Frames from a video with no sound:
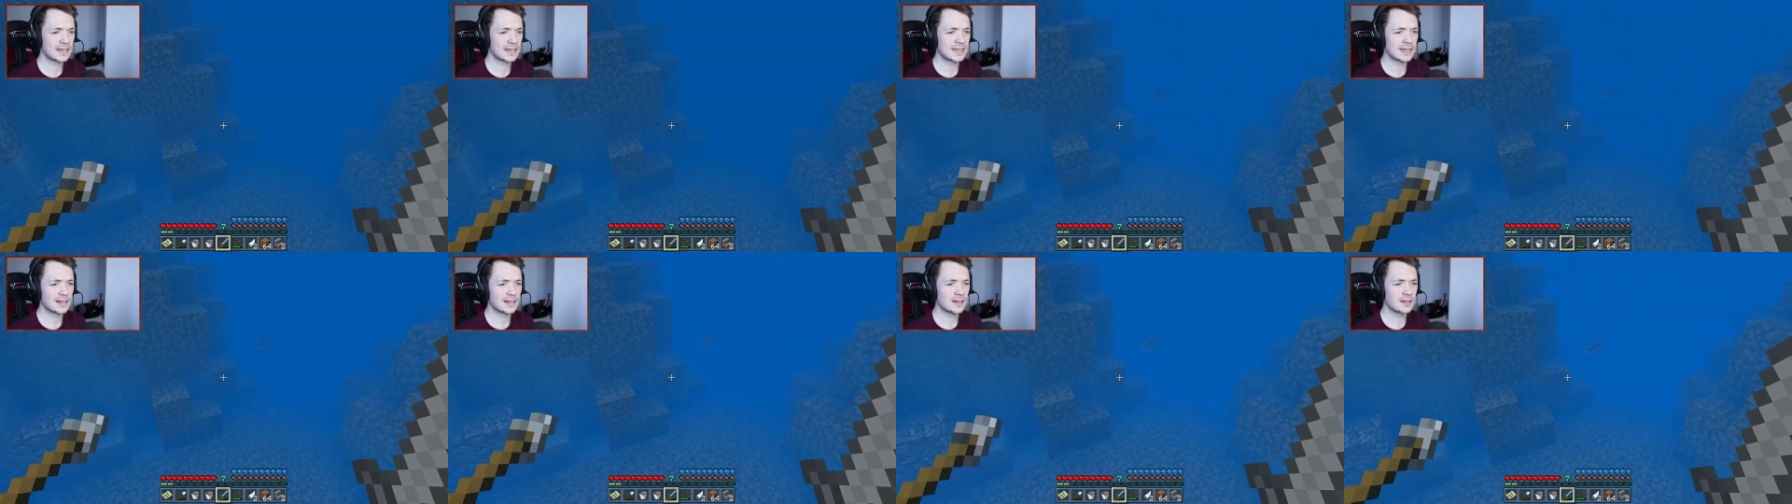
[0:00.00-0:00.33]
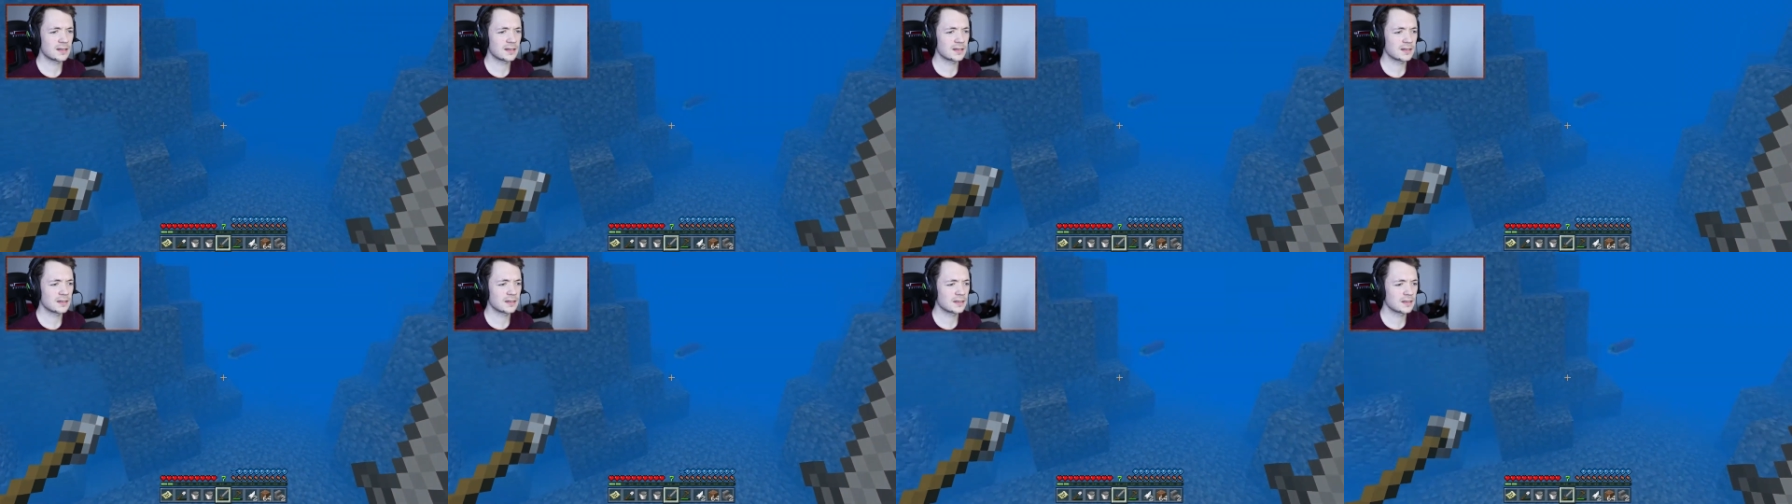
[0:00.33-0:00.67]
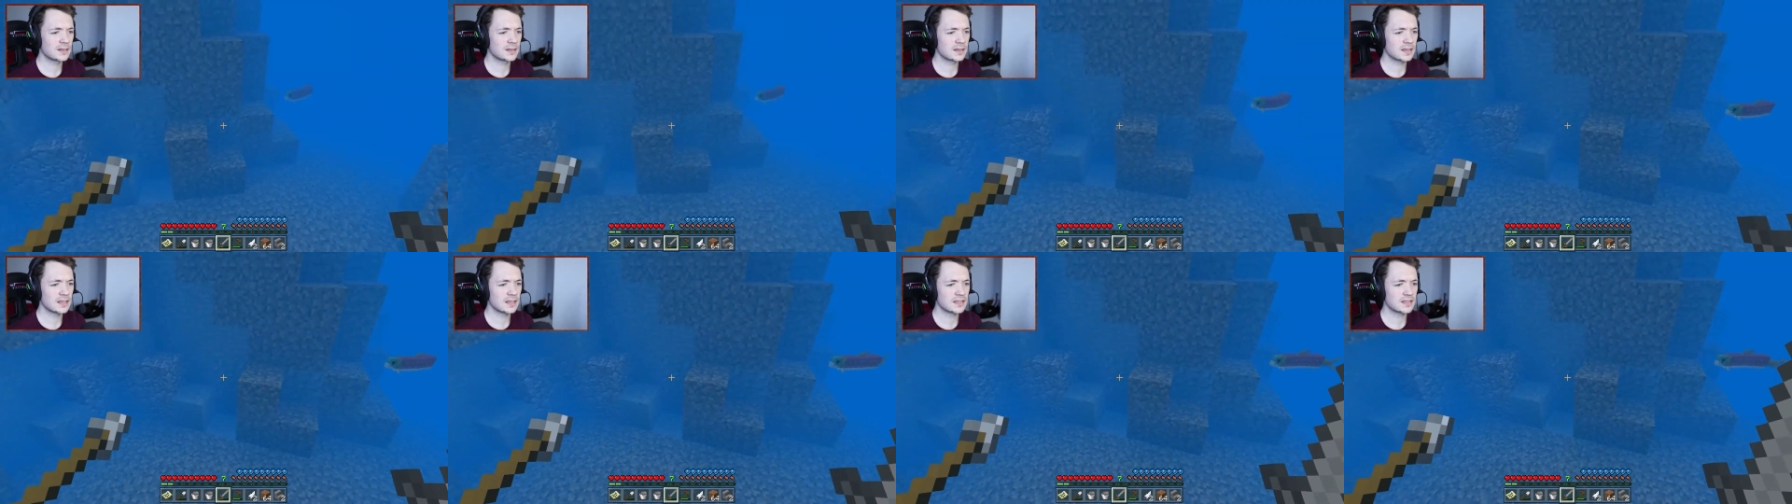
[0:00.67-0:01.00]
can't
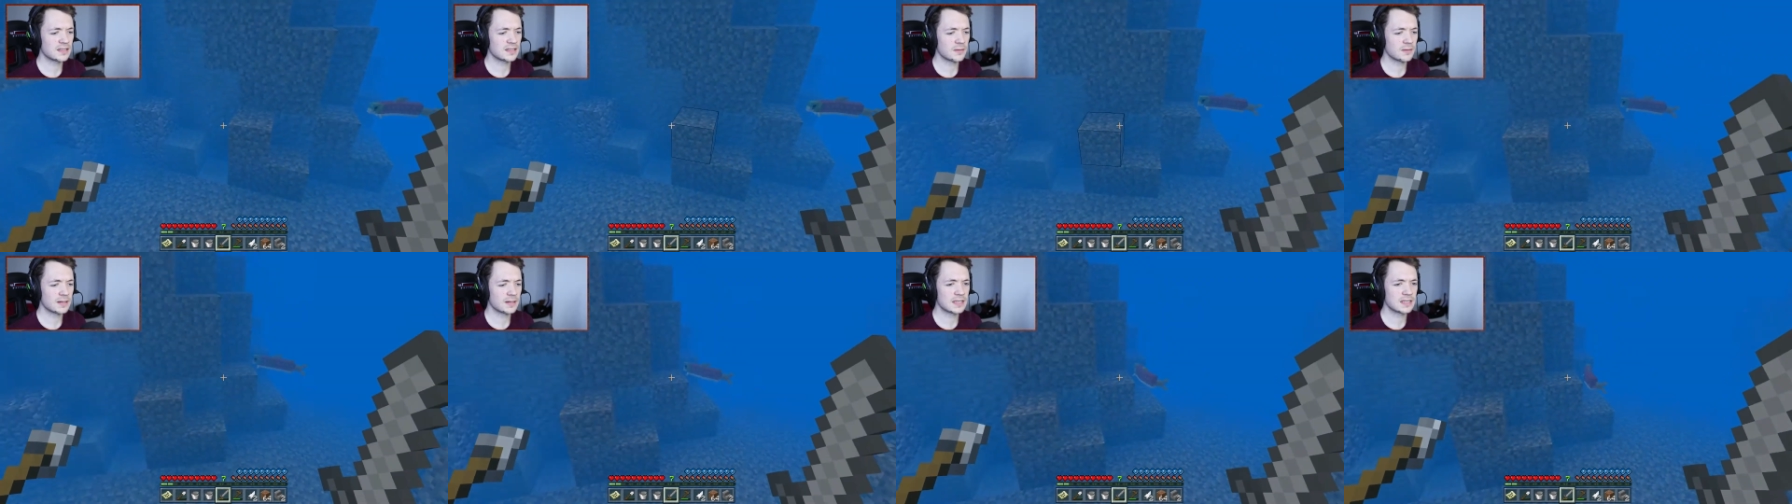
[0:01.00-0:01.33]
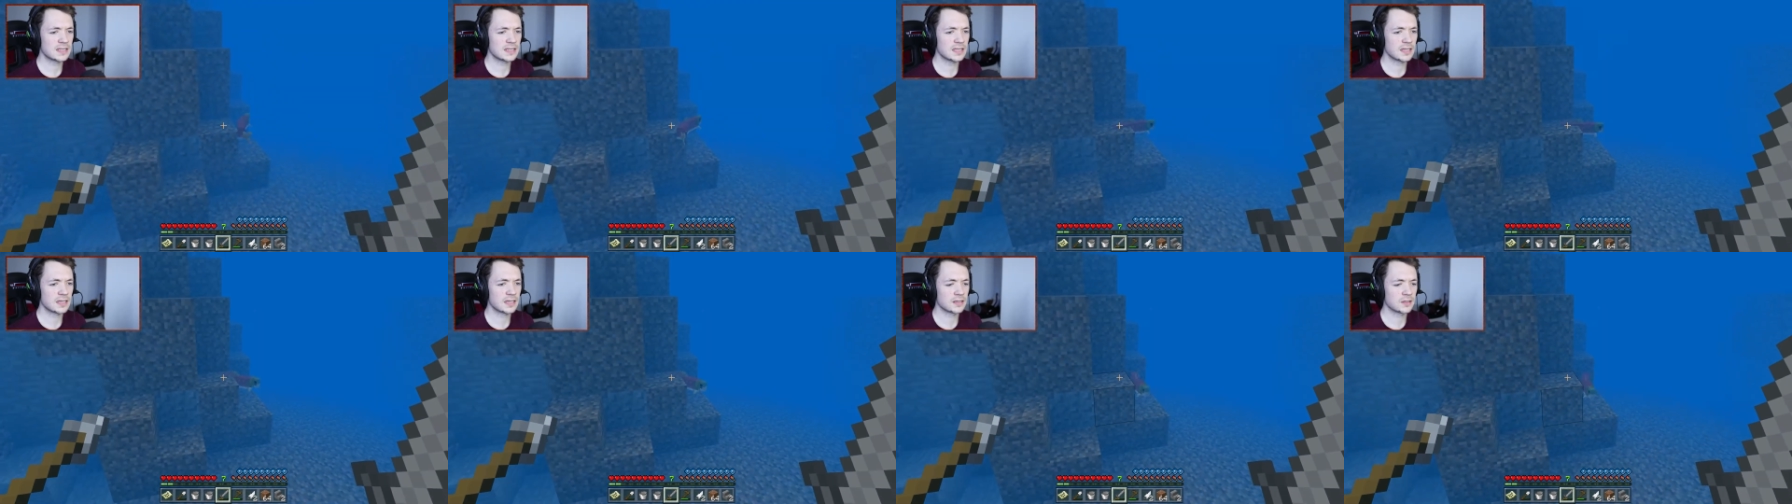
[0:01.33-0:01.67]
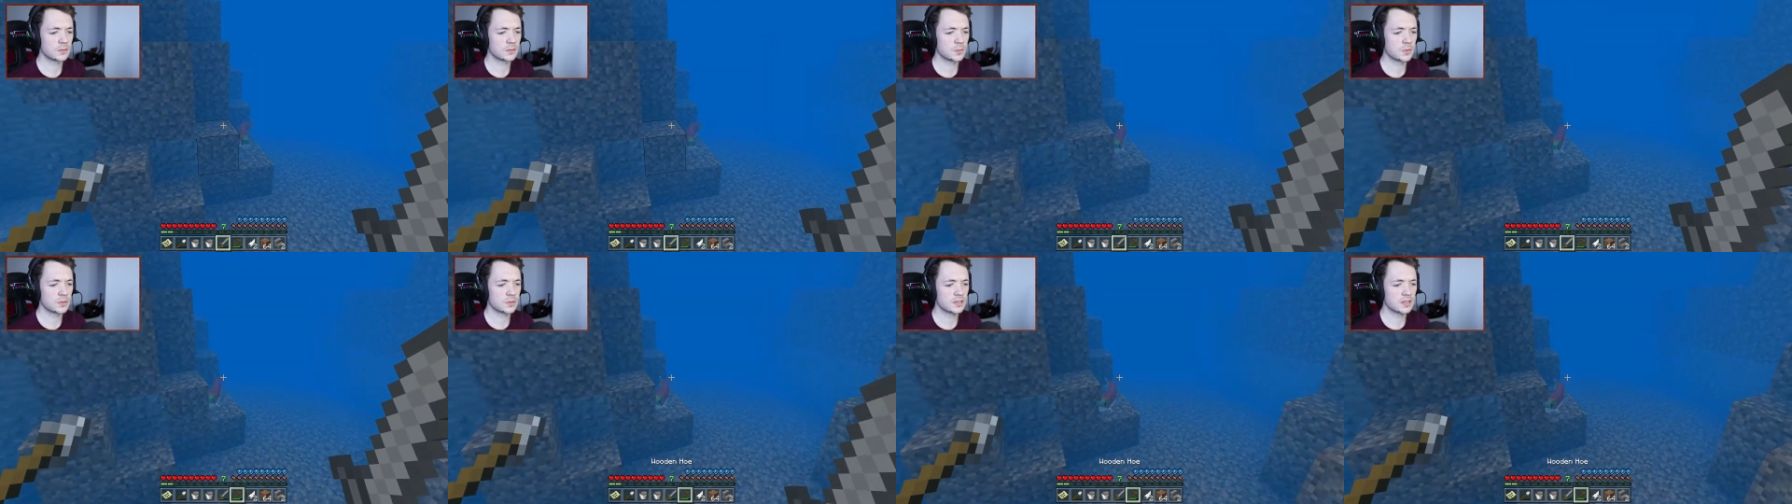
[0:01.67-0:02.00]
necessarily see
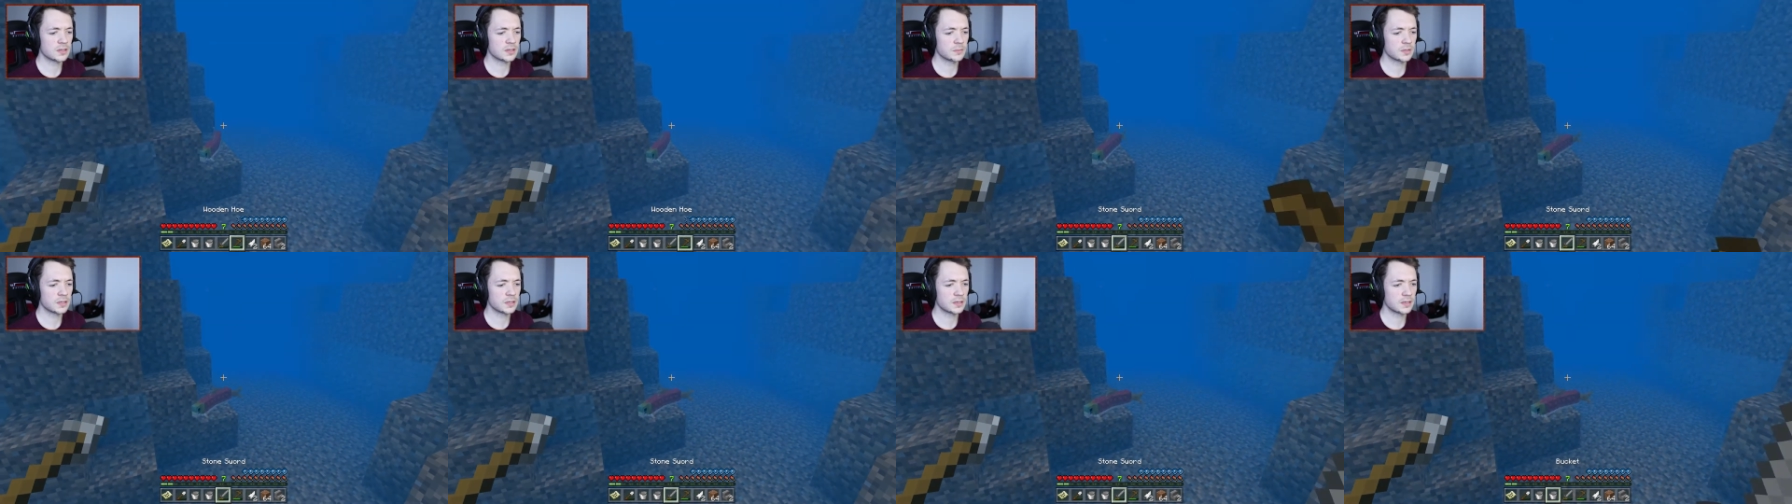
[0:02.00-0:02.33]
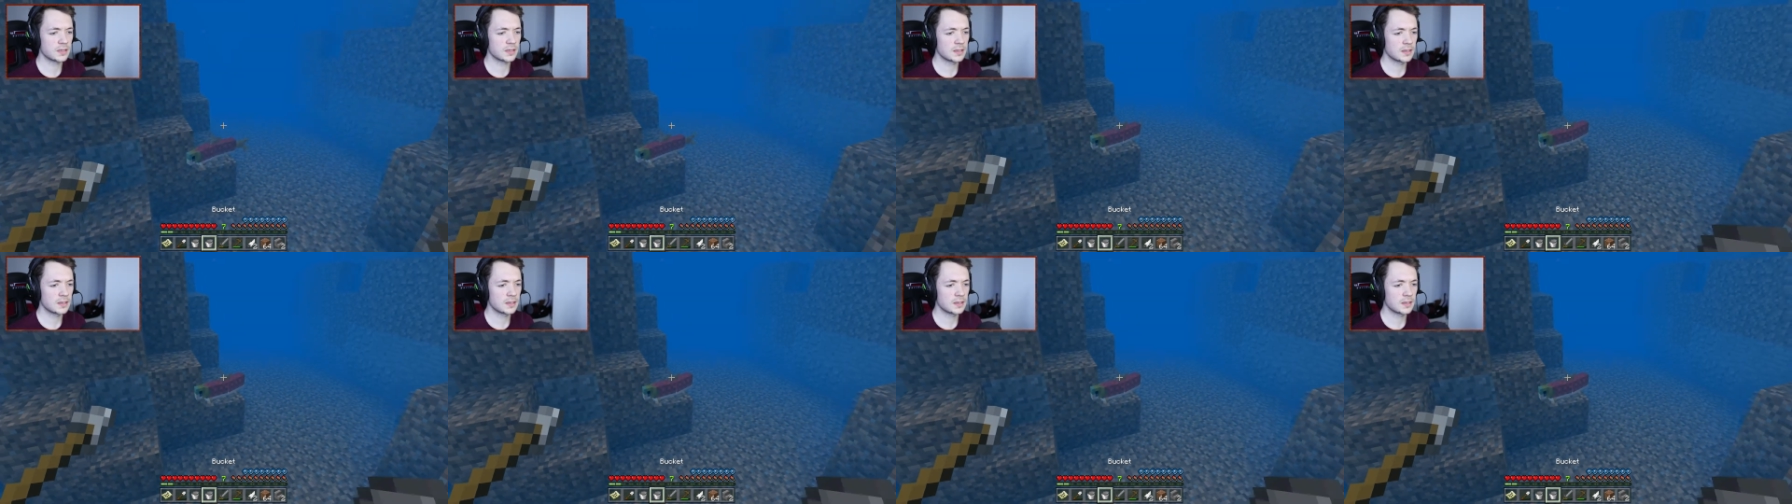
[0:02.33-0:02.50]
underwater, but...